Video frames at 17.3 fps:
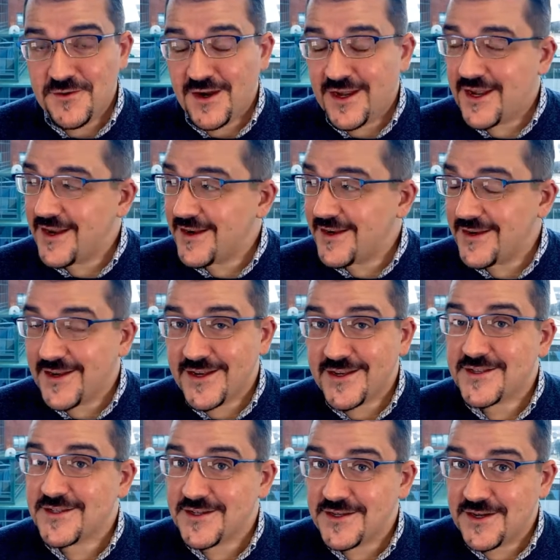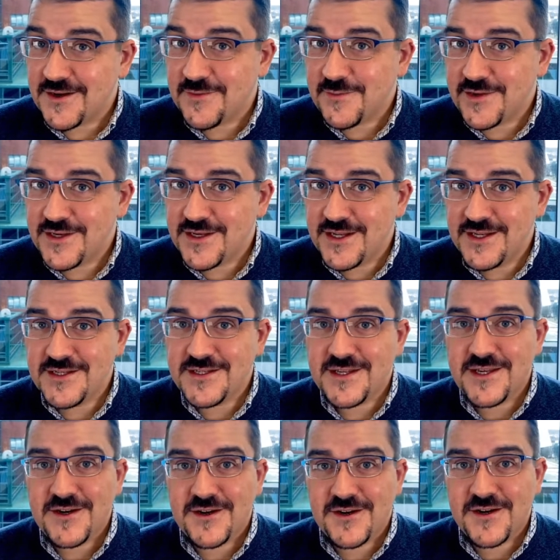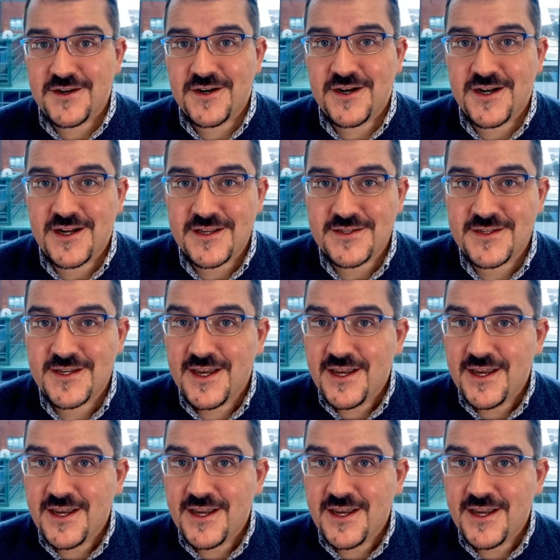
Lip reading: and it has not been easy on us.